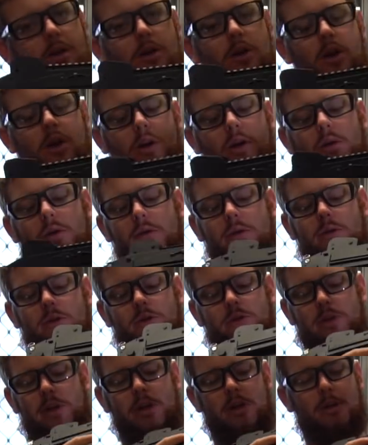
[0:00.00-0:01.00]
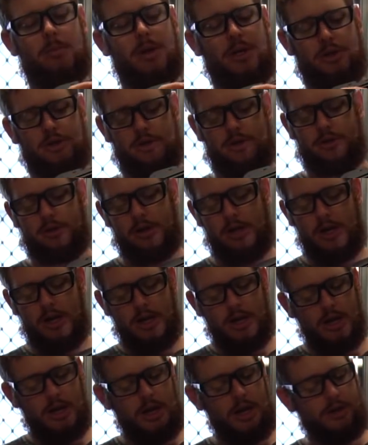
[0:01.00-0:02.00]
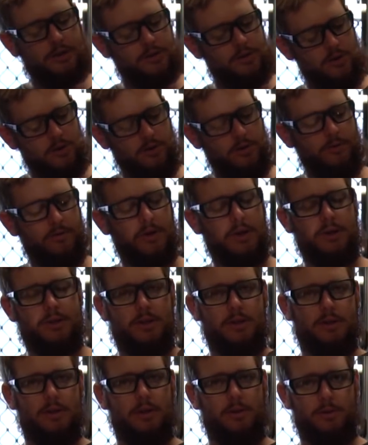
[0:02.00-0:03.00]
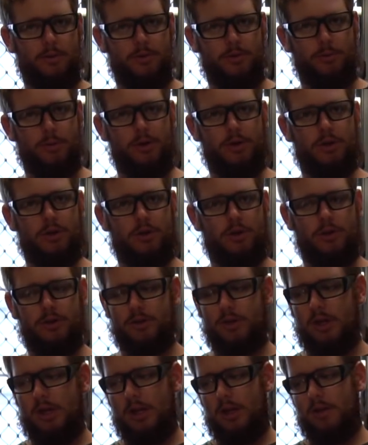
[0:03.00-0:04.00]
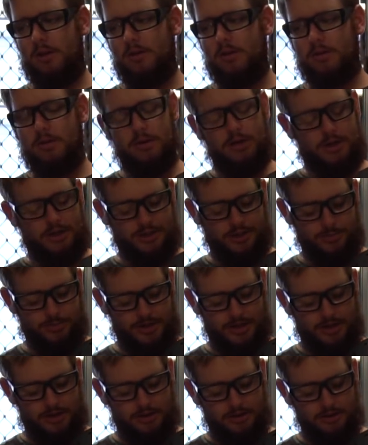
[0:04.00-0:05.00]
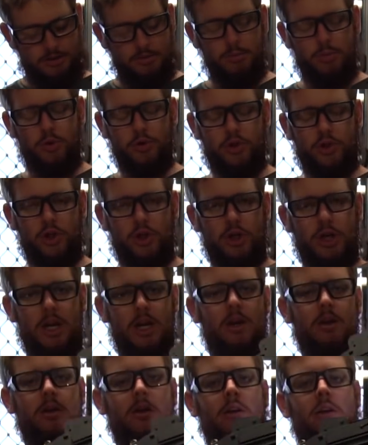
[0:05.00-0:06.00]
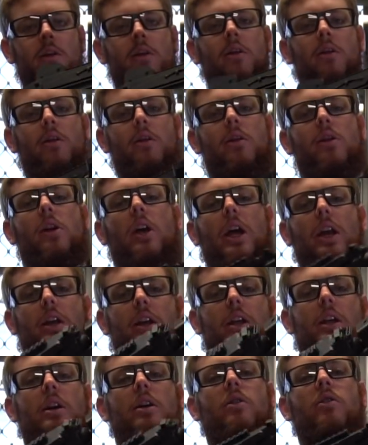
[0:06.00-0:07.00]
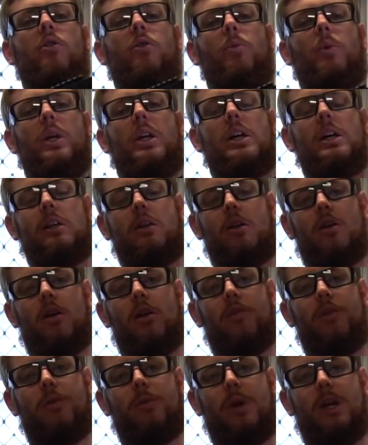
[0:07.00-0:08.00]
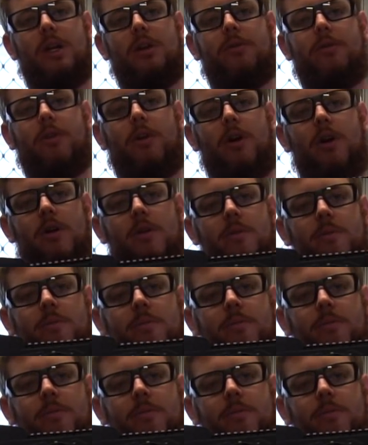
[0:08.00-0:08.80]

no, because like I mentioned, it's not obvious. There's a little switch just here. It needs to be pushed down, and now we are live and ready to fire.